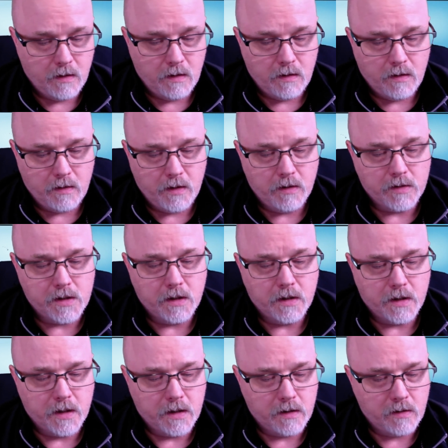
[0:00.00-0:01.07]
There's the other
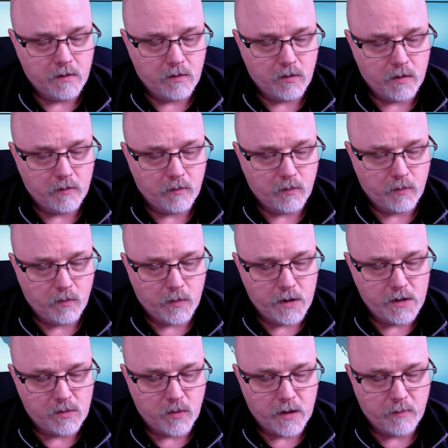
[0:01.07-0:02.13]
guy going.
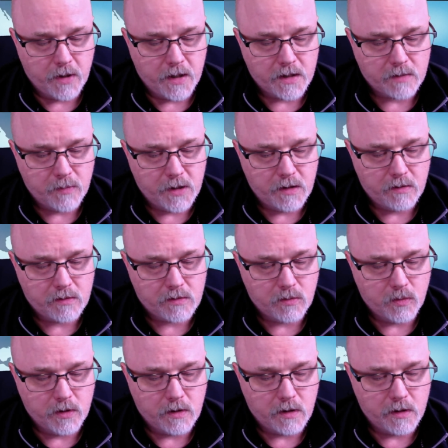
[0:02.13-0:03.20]
He's way past me now, so
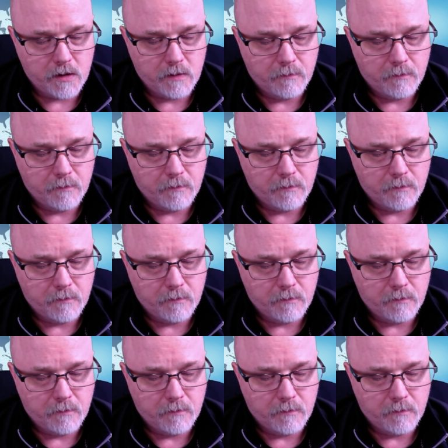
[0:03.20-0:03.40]
we're clear.